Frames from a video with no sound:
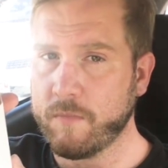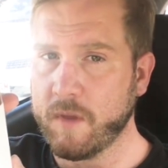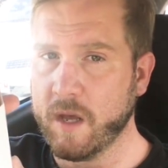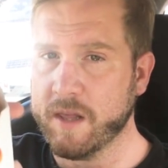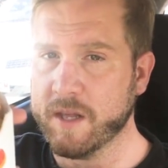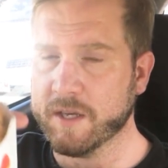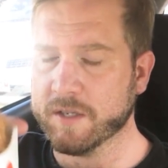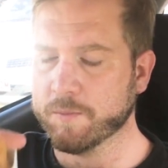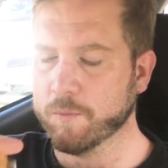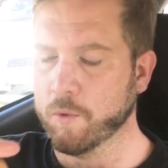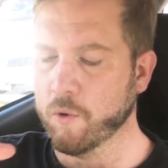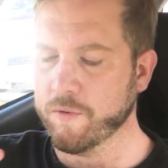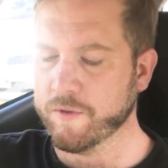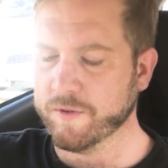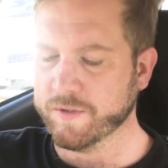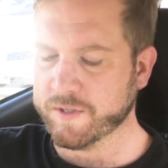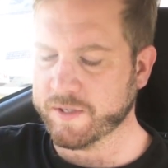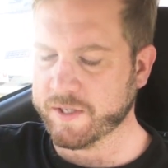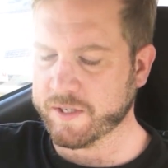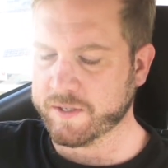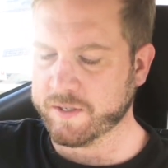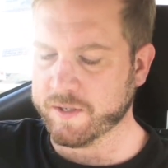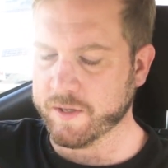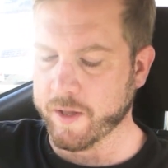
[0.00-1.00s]
there's more than
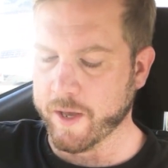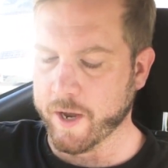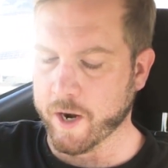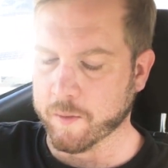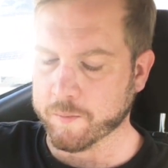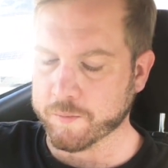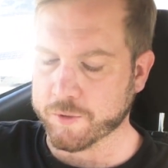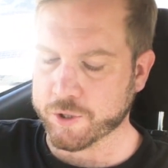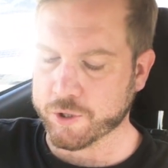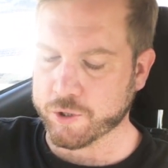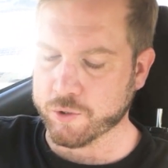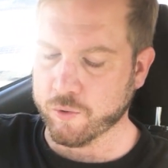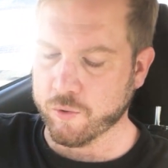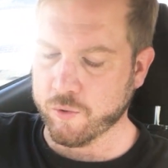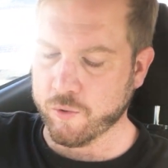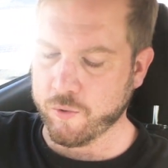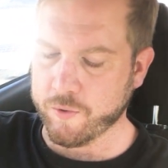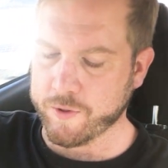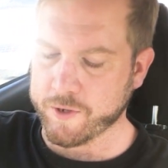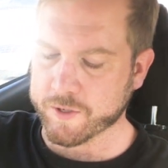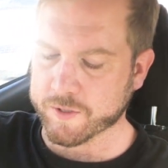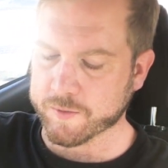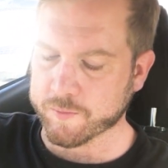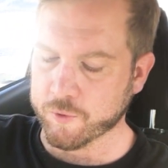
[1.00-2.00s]
6 in there. I'm sure
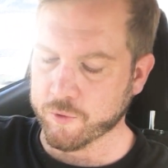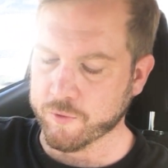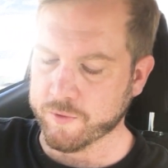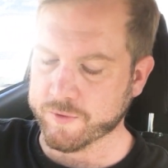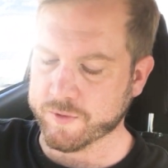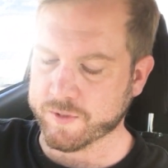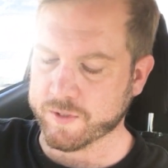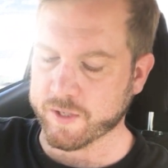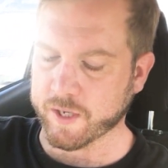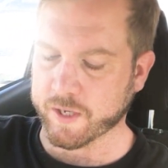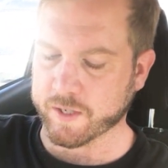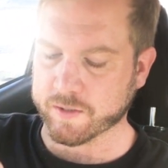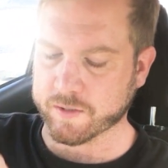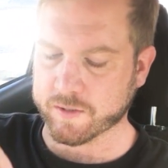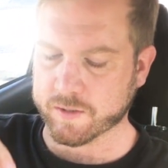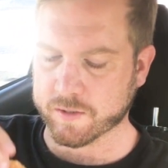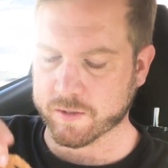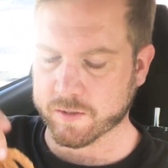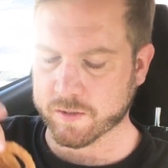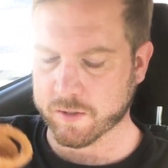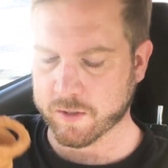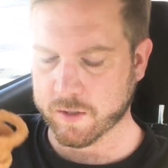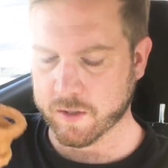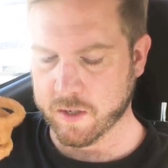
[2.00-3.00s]
there's more than
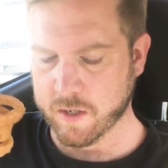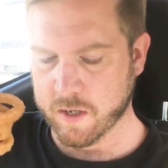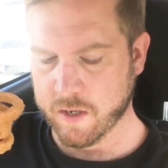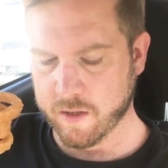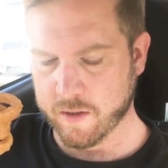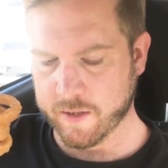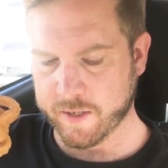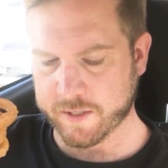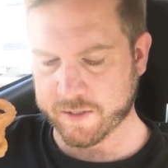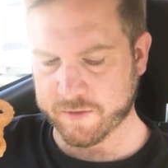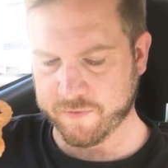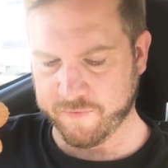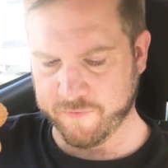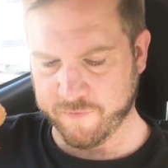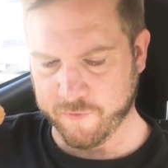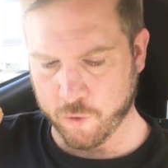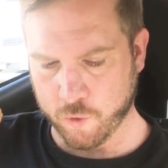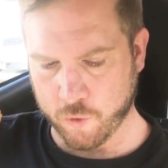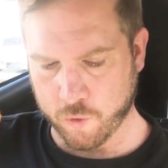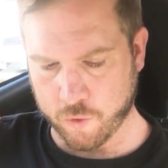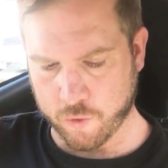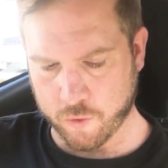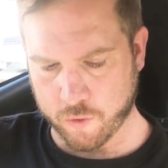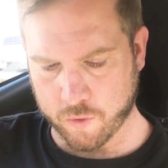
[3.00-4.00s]
6. There's
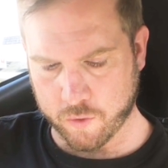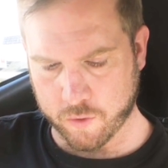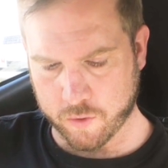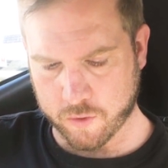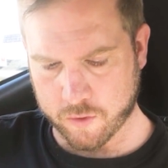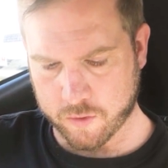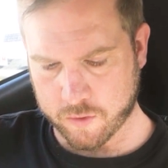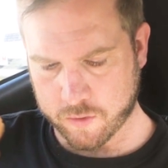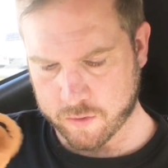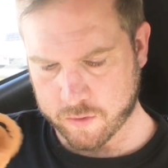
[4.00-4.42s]
4.